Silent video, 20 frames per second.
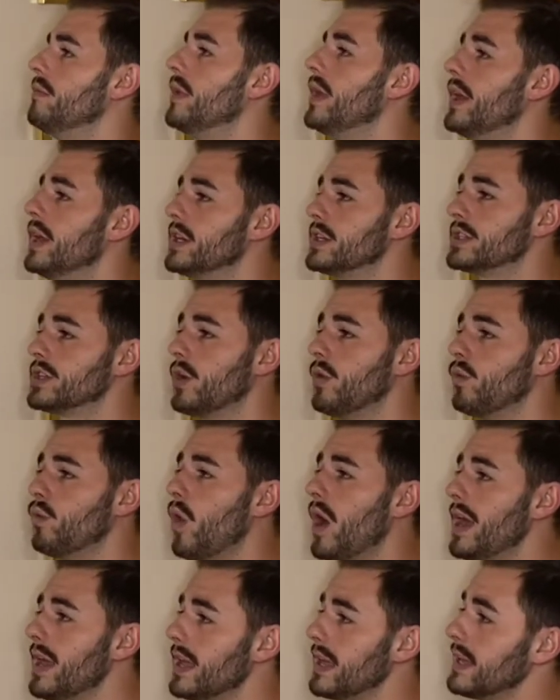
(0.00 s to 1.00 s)
So
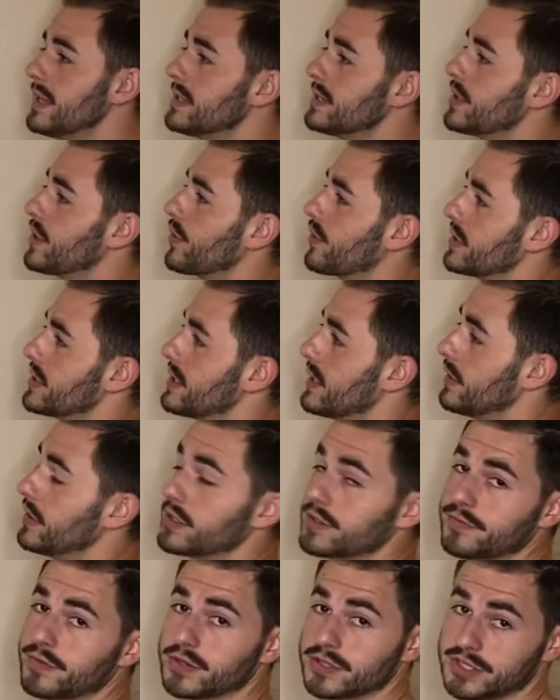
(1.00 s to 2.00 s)
what is the
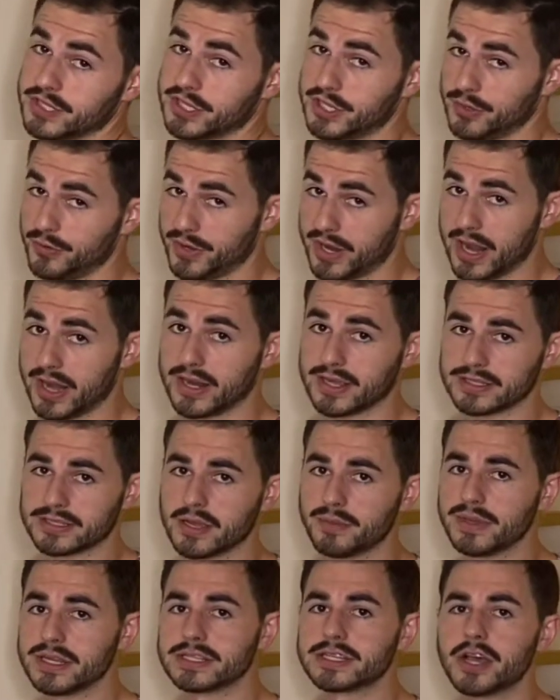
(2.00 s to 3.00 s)
gracilis versus cuneatus? Let
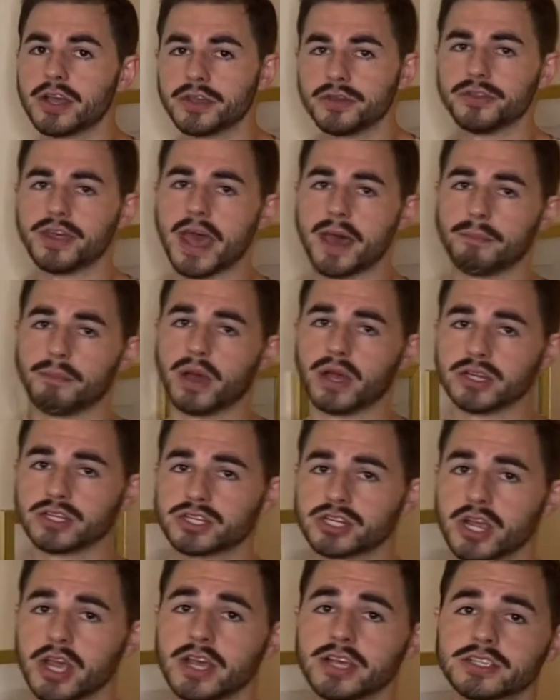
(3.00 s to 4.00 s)
me tell you that
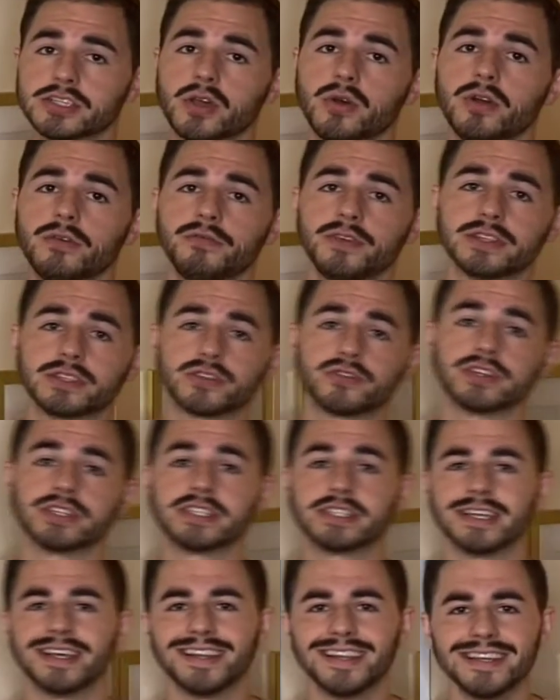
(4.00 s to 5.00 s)
much. So if it's
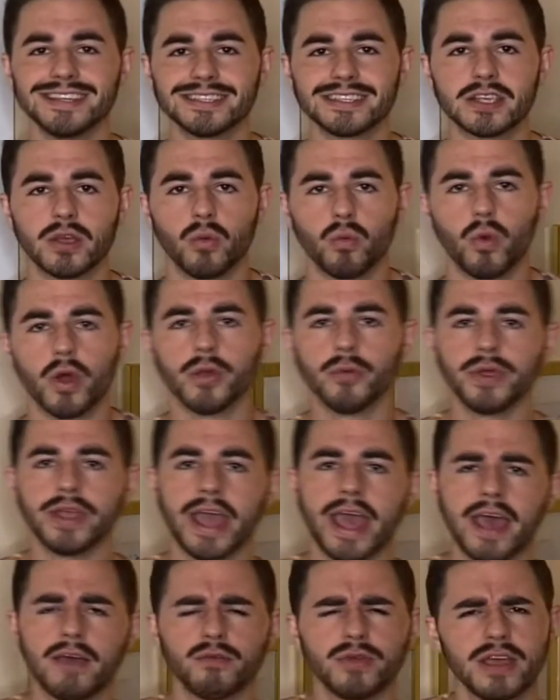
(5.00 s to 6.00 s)
gracilis, what do we
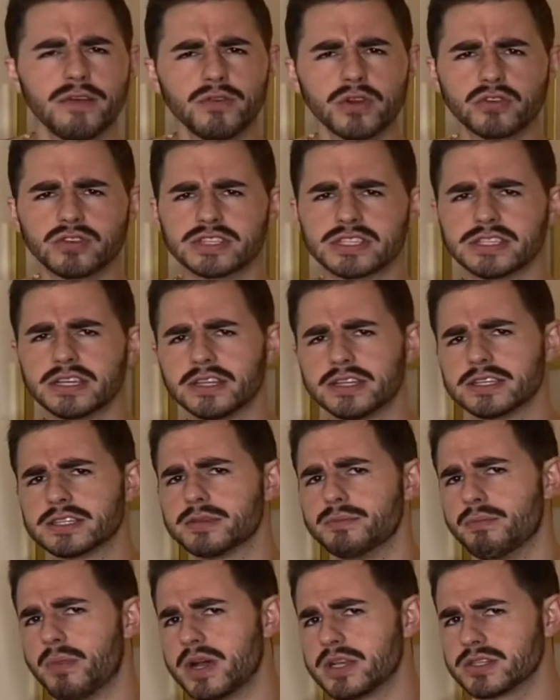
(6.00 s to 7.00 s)
have? We have a gracilis
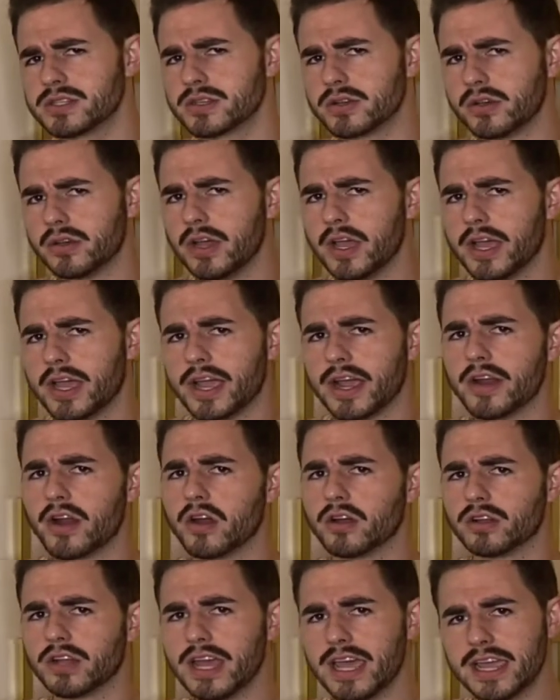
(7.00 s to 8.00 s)
muscle in
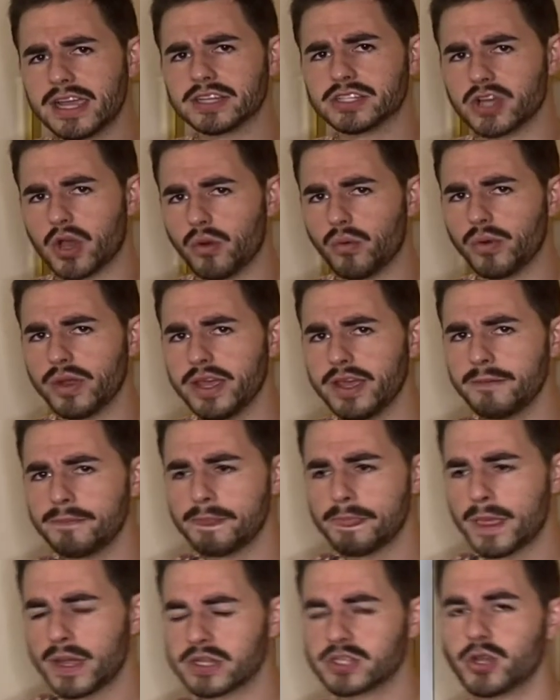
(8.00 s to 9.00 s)
our leg, don't we?
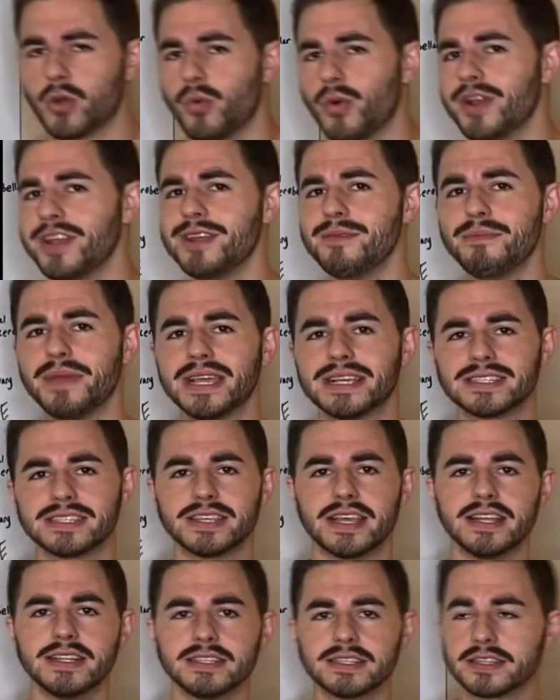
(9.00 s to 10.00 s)
So wouldn't it make
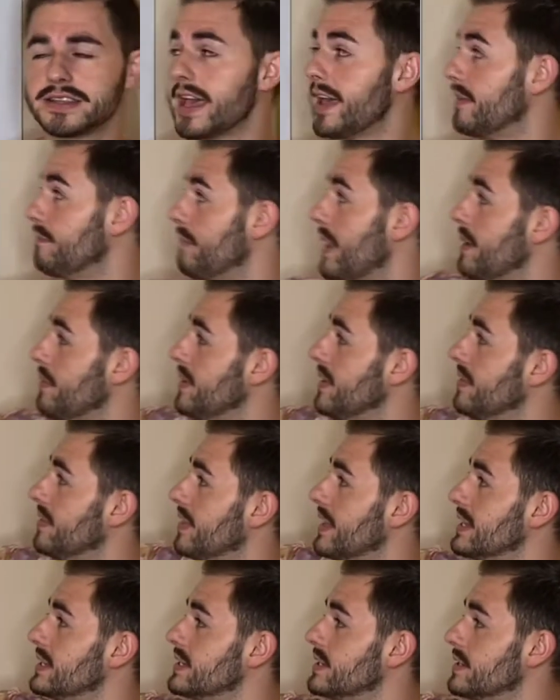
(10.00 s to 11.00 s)
sense that maybe
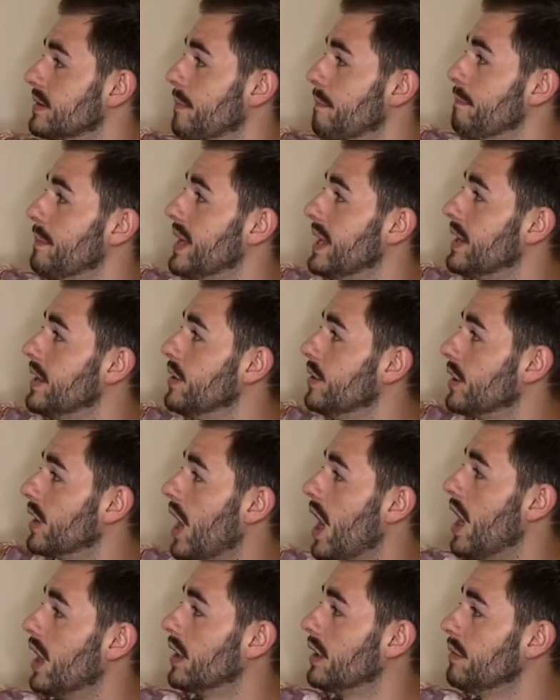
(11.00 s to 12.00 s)
this medial
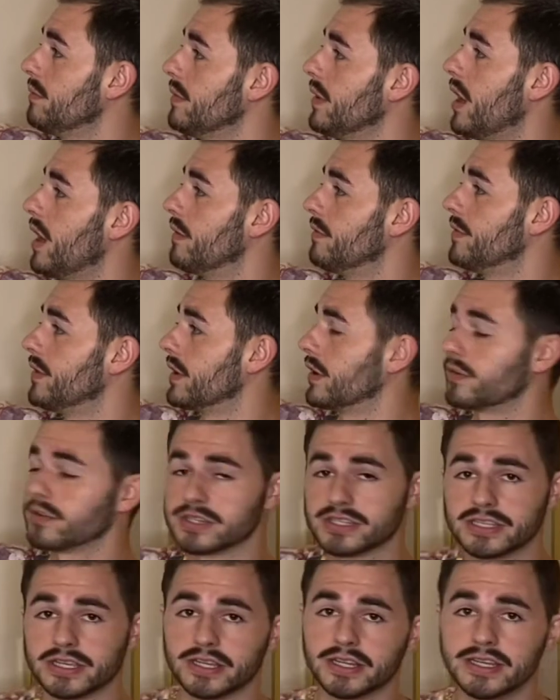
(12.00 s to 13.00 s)
column of the
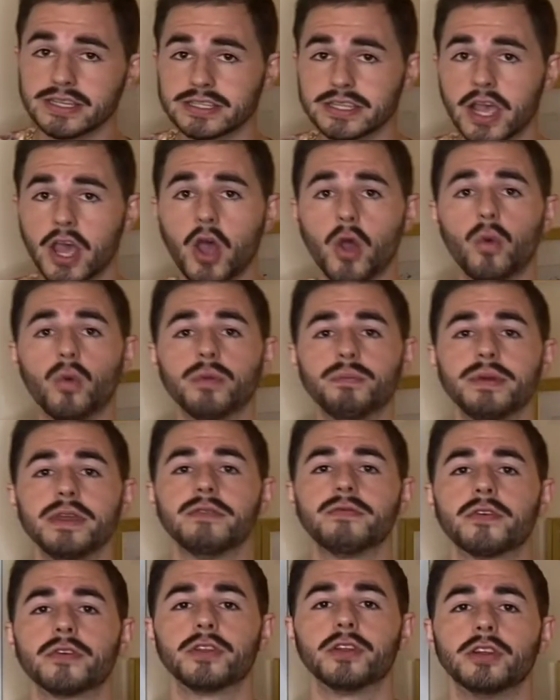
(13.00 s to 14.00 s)
gracilis would be
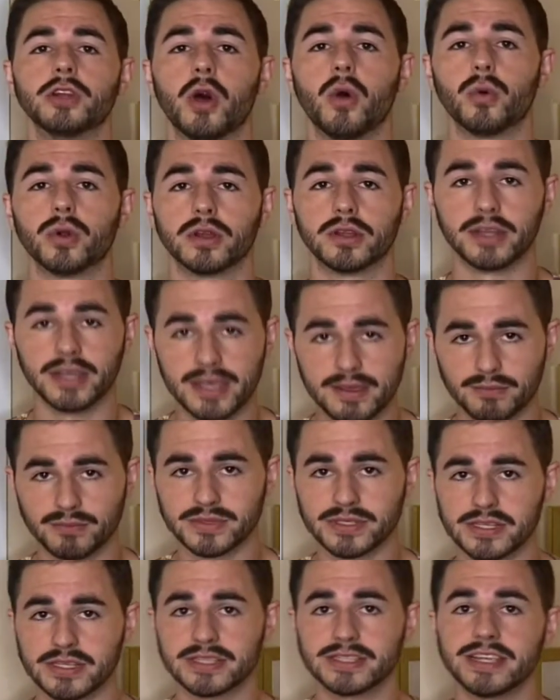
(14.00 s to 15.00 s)
for the lower
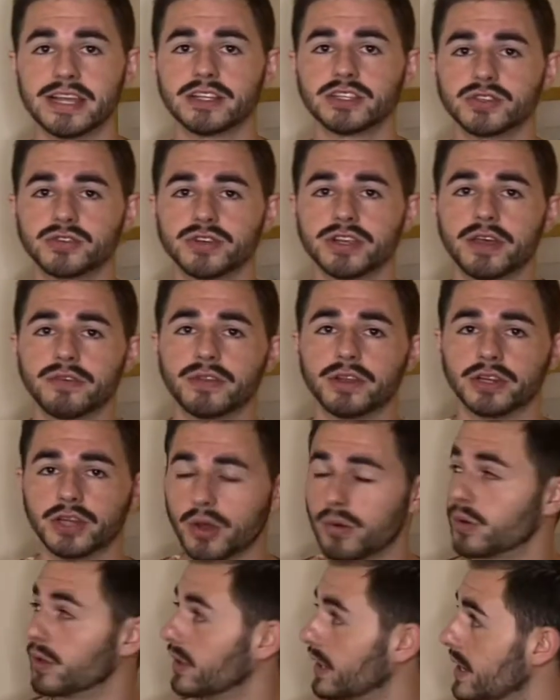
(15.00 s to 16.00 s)
limbs, sensory of the
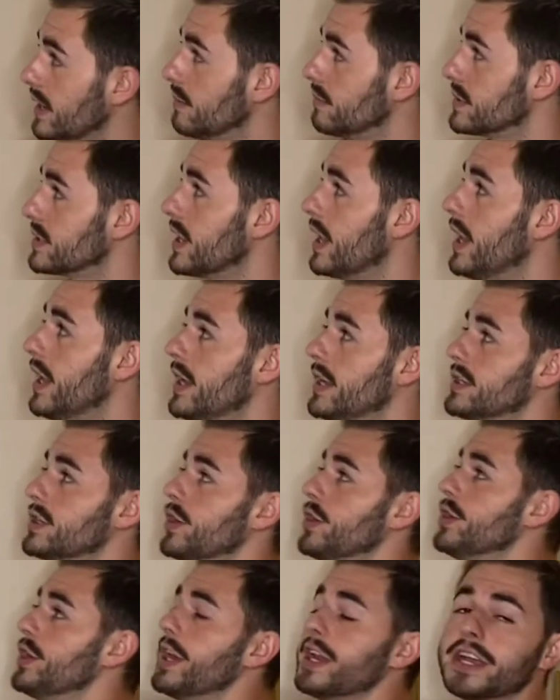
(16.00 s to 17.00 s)
lower limbs? So
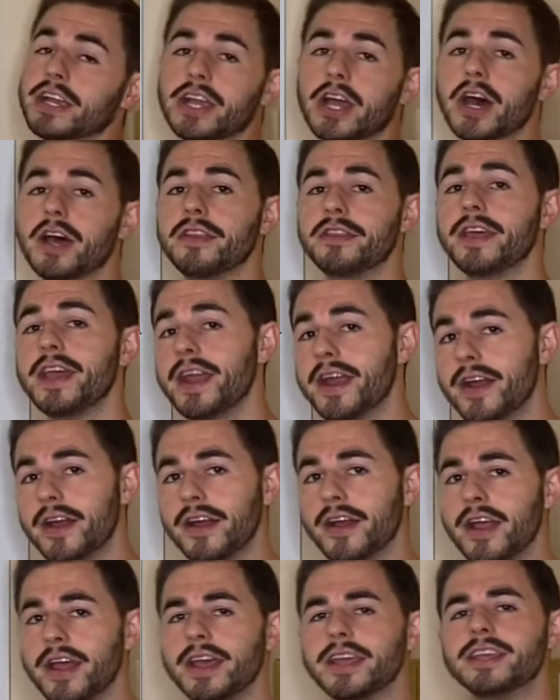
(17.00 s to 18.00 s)
you get a cut
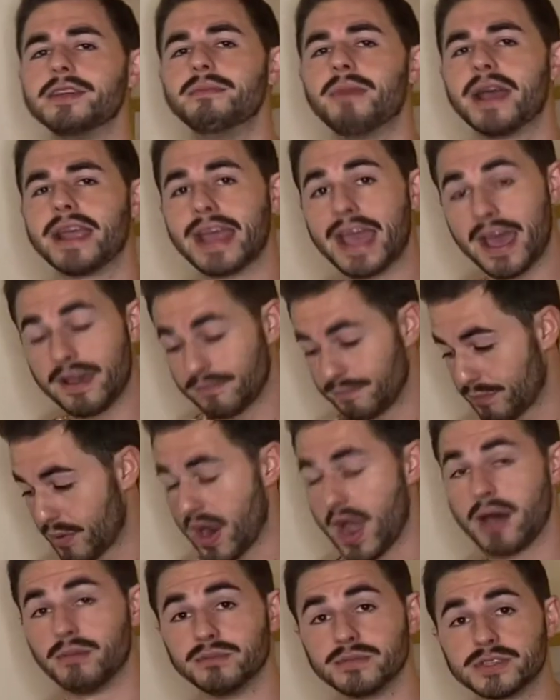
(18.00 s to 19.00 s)
there, you might have
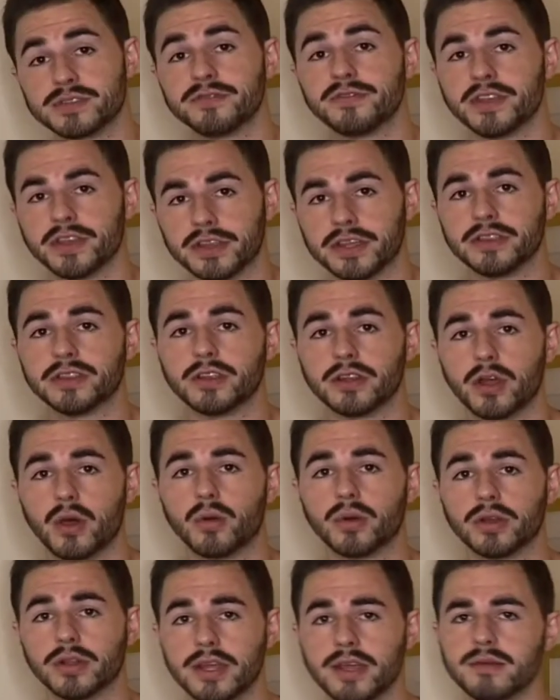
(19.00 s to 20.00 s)
problems feeling the lower
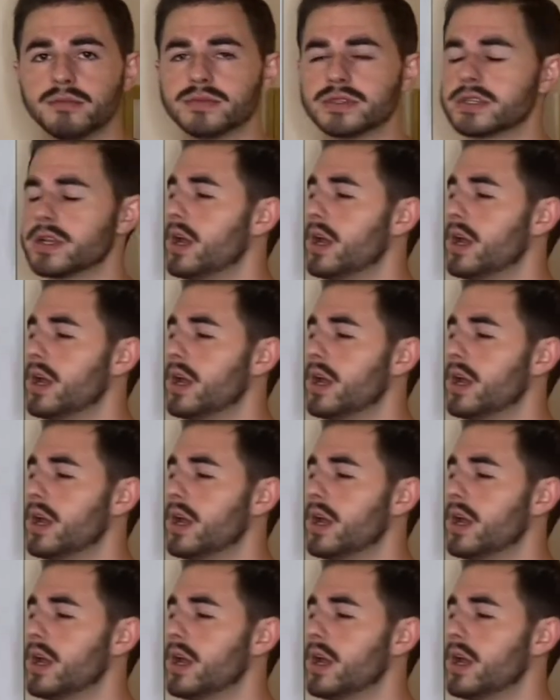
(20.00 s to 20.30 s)
limbs.